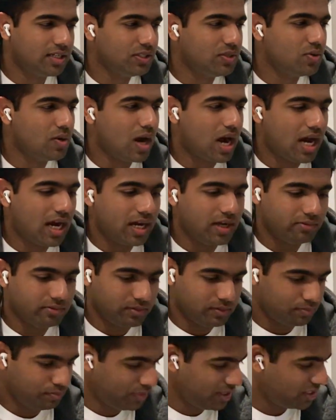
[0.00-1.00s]
you
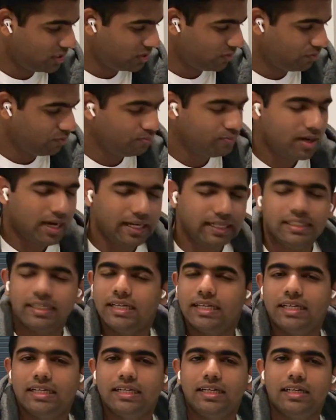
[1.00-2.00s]
have peace of mind
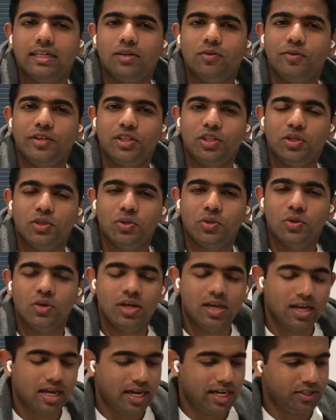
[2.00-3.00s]
ahead with you,
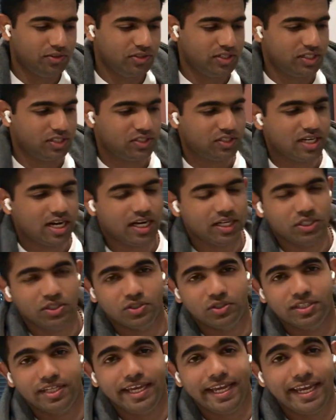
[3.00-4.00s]
and you just start
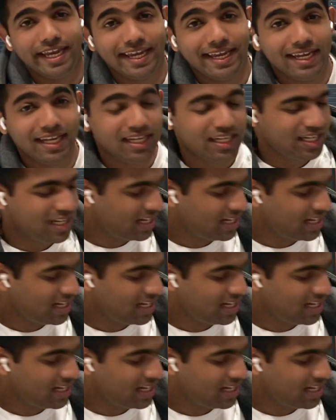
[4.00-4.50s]
your day.